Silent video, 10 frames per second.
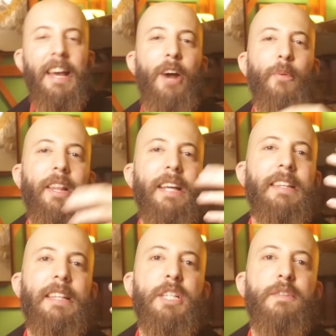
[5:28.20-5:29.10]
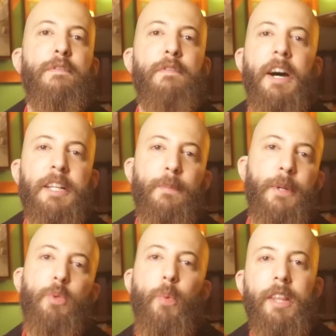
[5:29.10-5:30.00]
A relentless fight
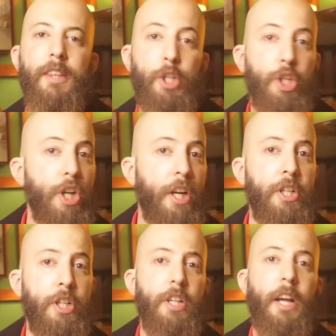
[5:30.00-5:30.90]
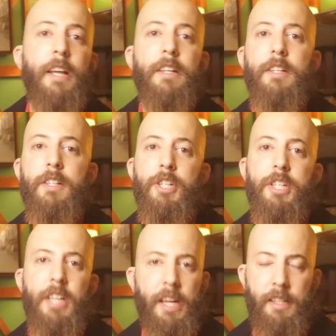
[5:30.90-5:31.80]
between the church and
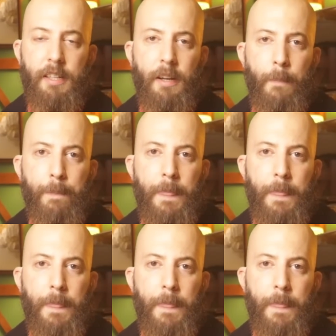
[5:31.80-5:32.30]
Satan.